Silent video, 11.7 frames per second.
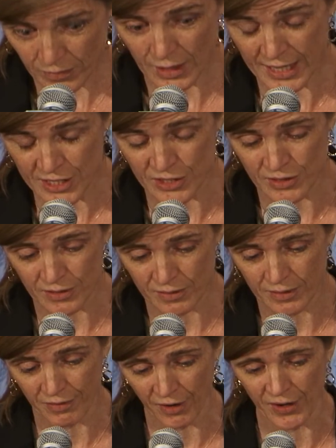is
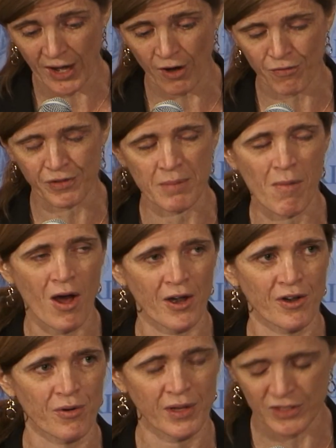very carefully
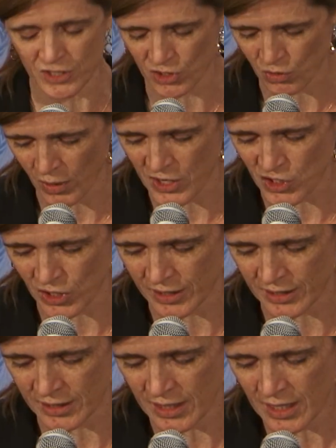monitoring the
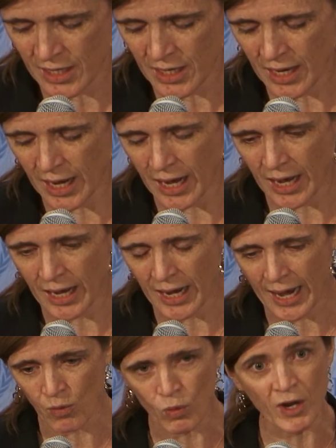situation,
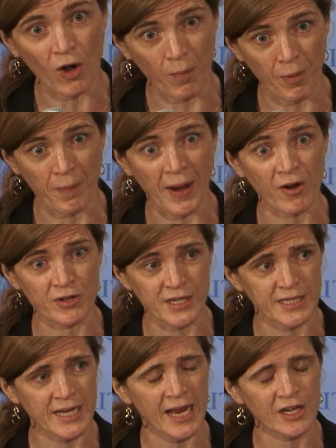and we are prepared to
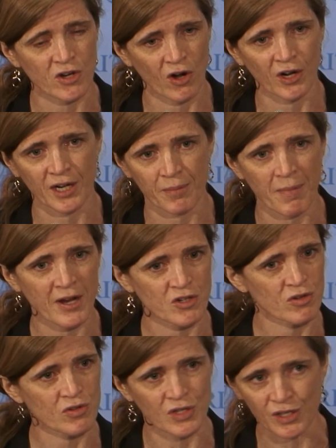take targeted
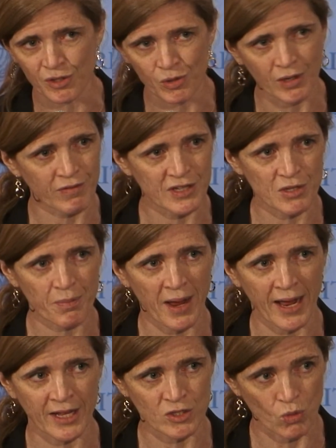measures, including visa
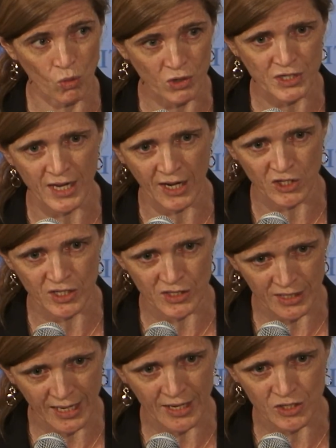bans or sanctions,
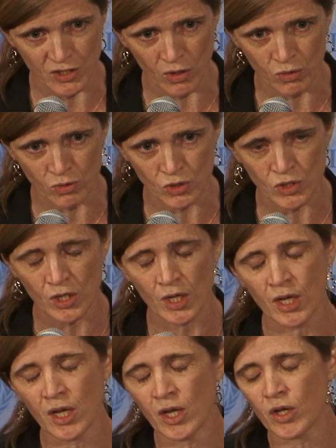against those
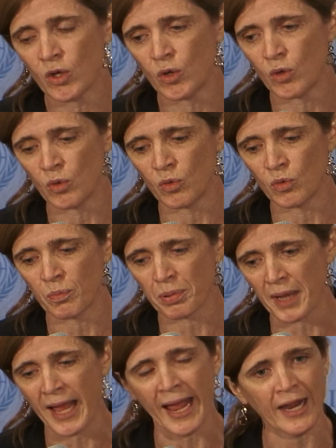who
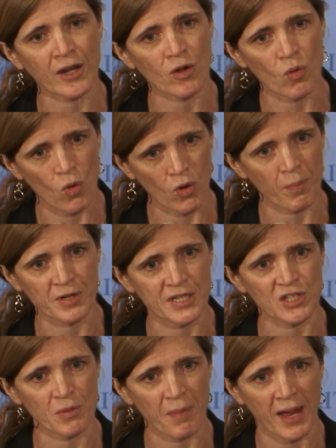plan or
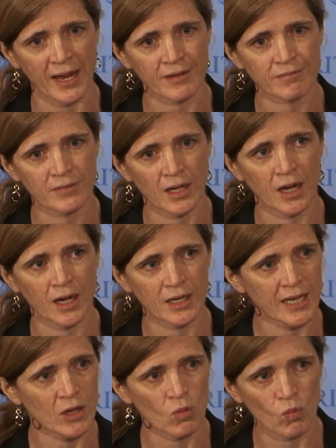participate
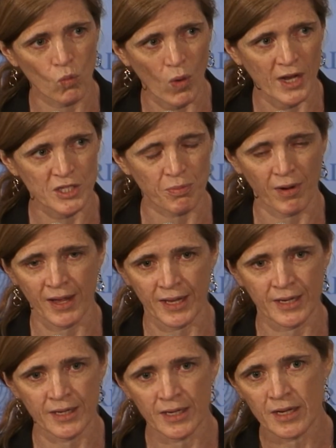in
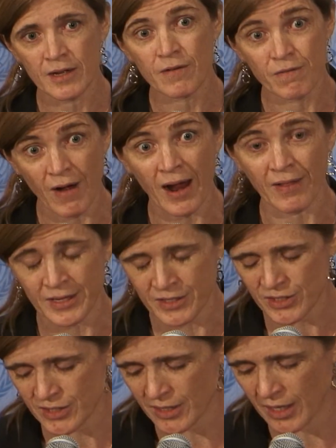widespread
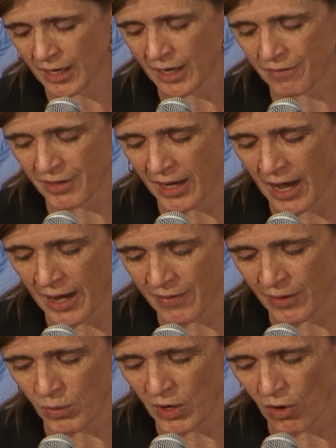violence of the kind
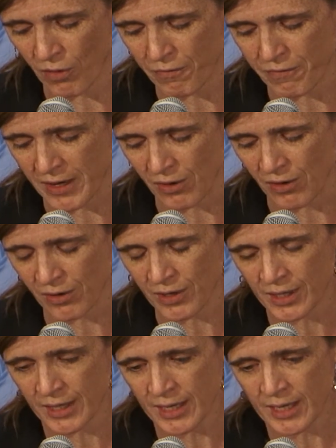that we all fear.
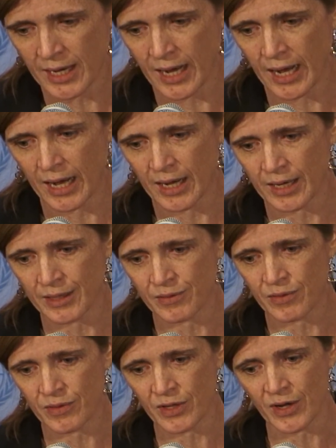The
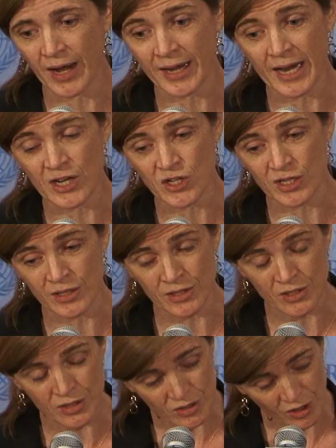United Nations
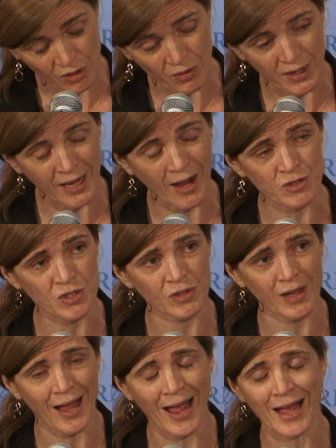Security Council
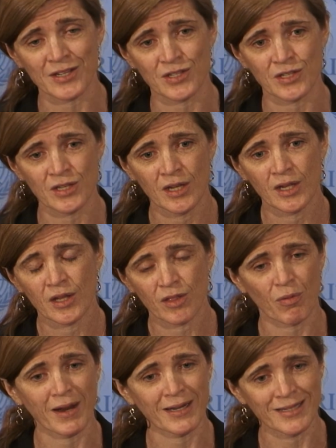has
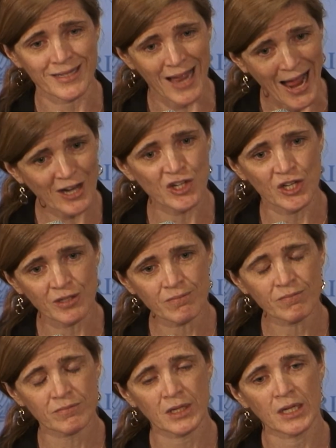threatened
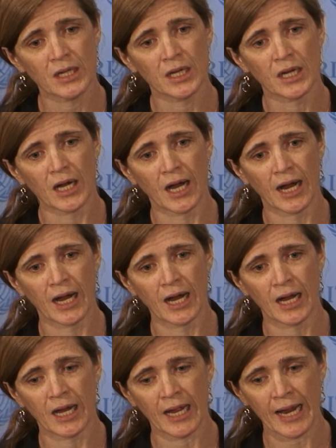action,
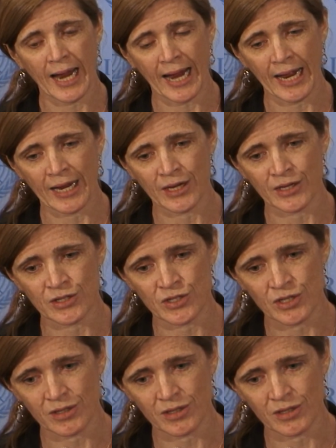and